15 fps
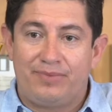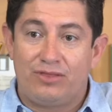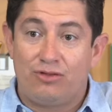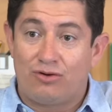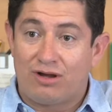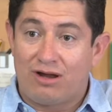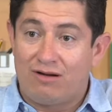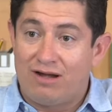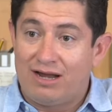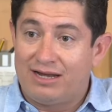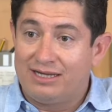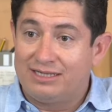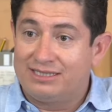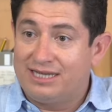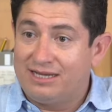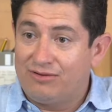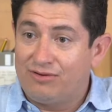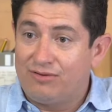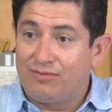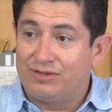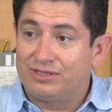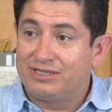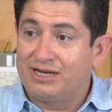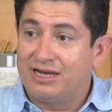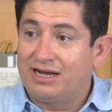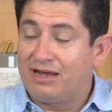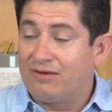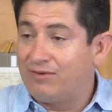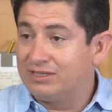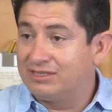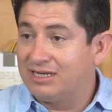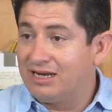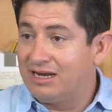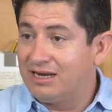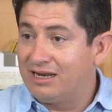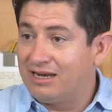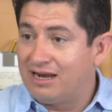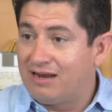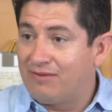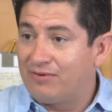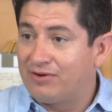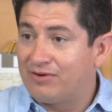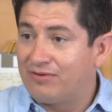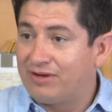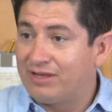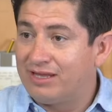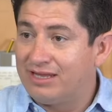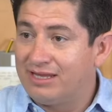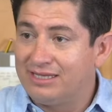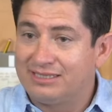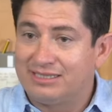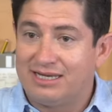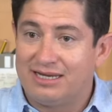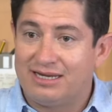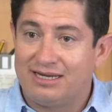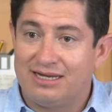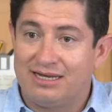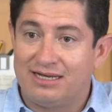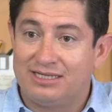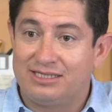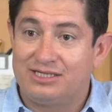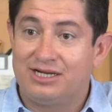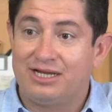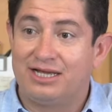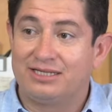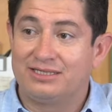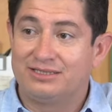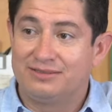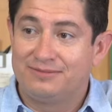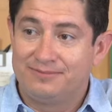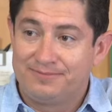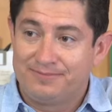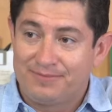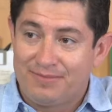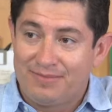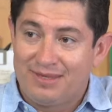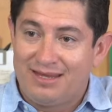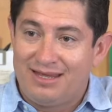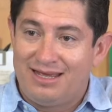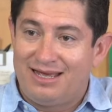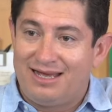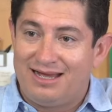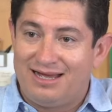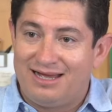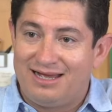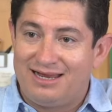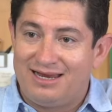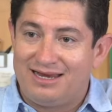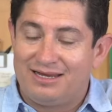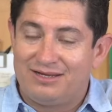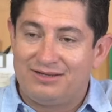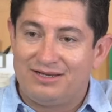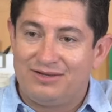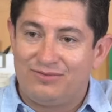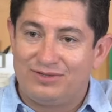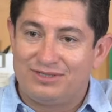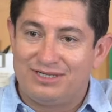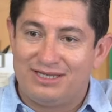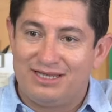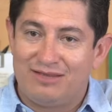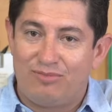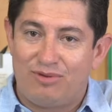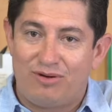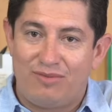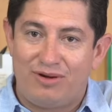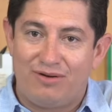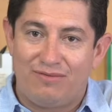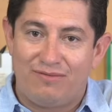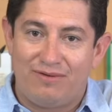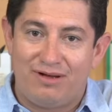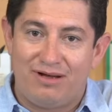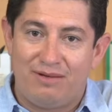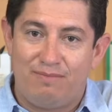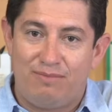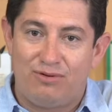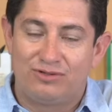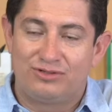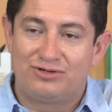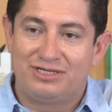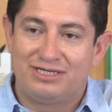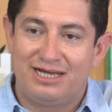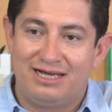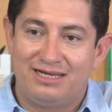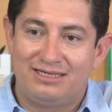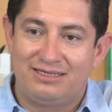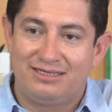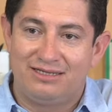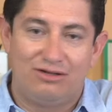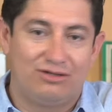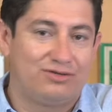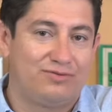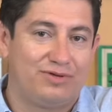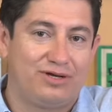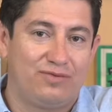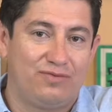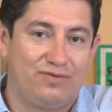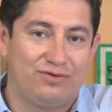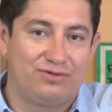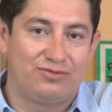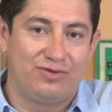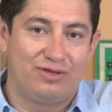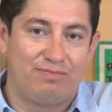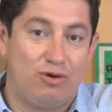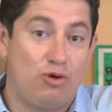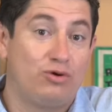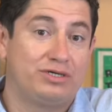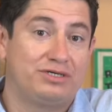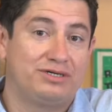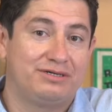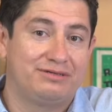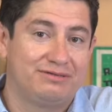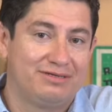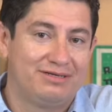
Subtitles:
North Carolina State University, and I was in a laboratory that they study chickens. And it was in the Department of Poultry Science, not to be confused with poetry.